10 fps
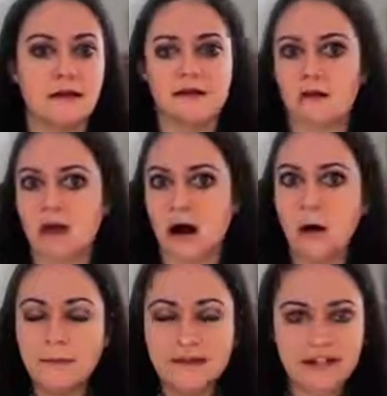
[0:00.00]
doing a
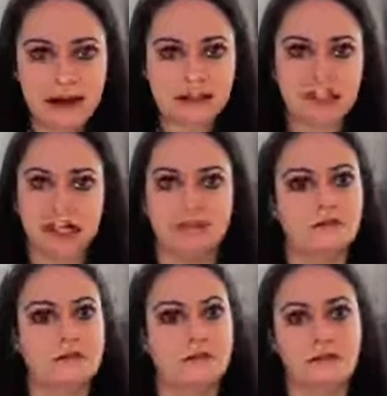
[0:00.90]
home
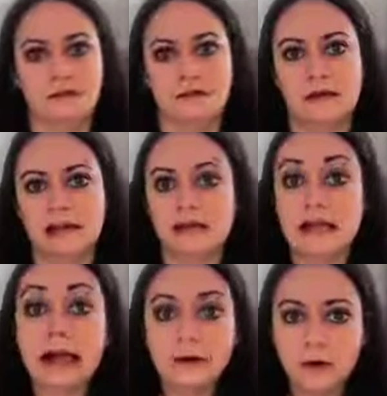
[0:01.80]
inspection, getting
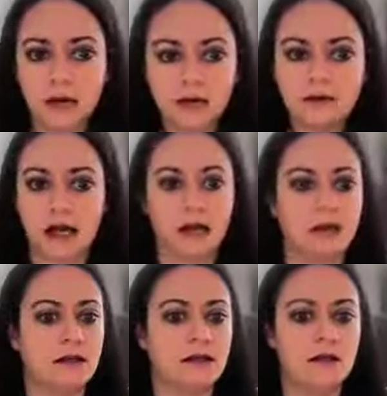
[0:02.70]
title work
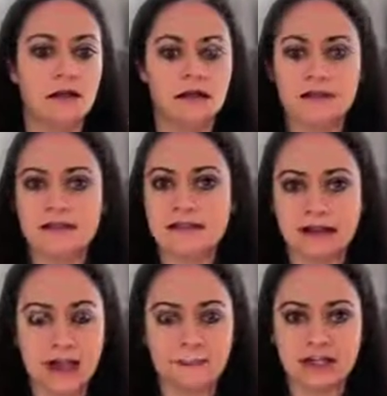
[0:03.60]
done,
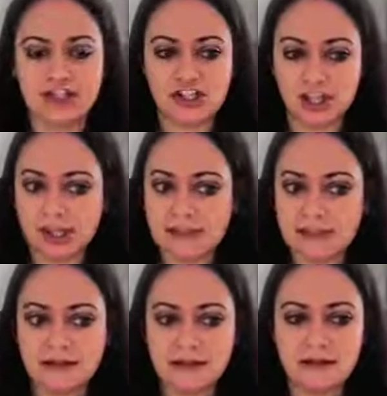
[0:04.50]
setting up
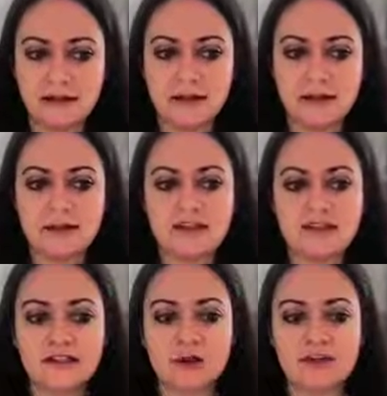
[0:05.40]
insurance.
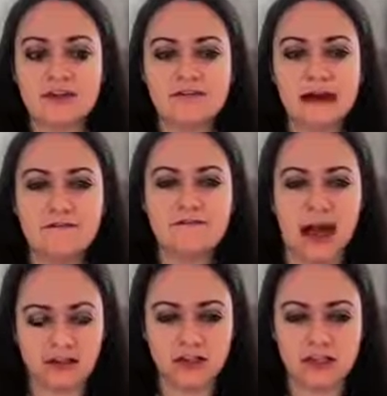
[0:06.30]
So there's many
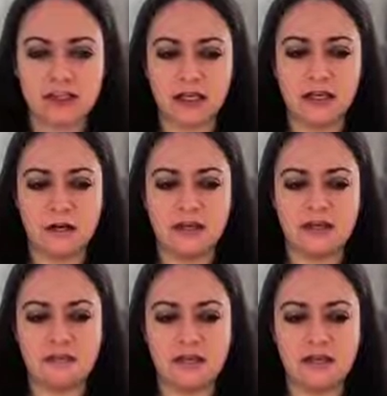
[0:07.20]
factors that go
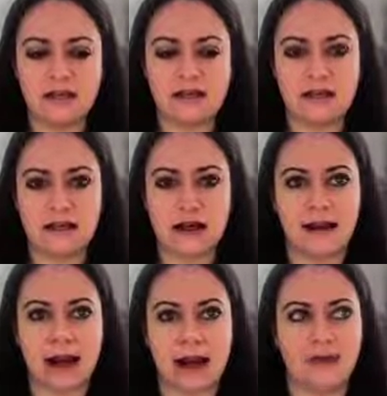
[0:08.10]
into these
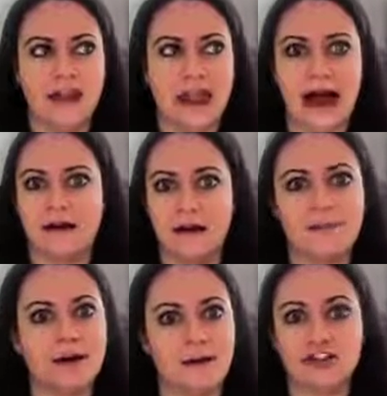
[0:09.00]
and how they add up
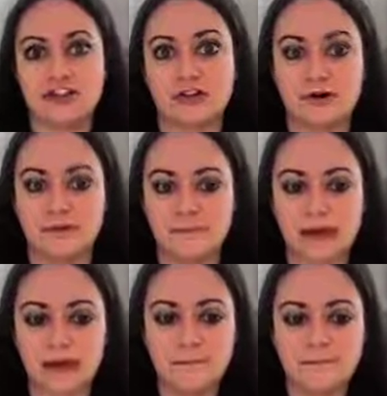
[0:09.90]
or how much they're going to
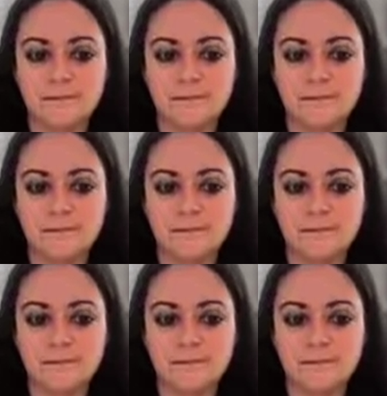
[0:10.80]
be.